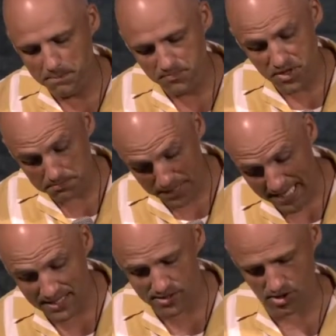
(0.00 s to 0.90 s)

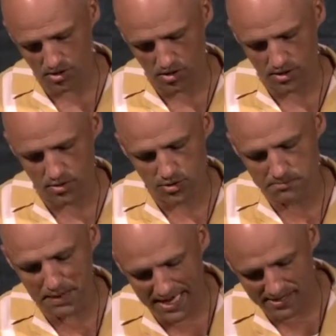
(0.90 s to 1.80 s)
depends on or is
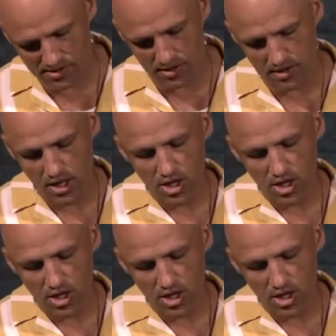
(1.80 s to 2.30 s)
based on